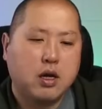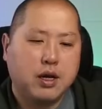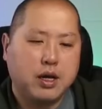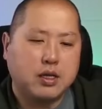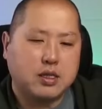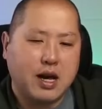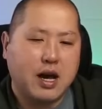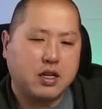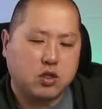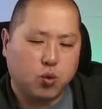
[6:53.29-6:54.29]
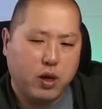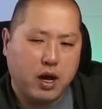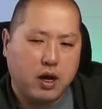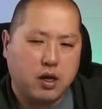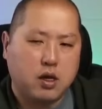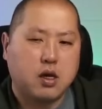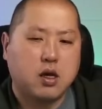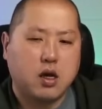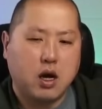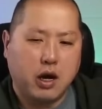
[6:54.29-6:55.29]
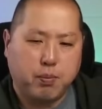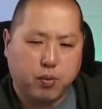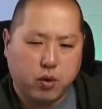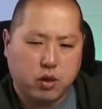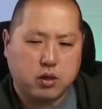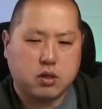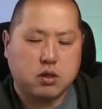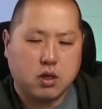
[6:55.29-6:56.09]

is on its way upwards.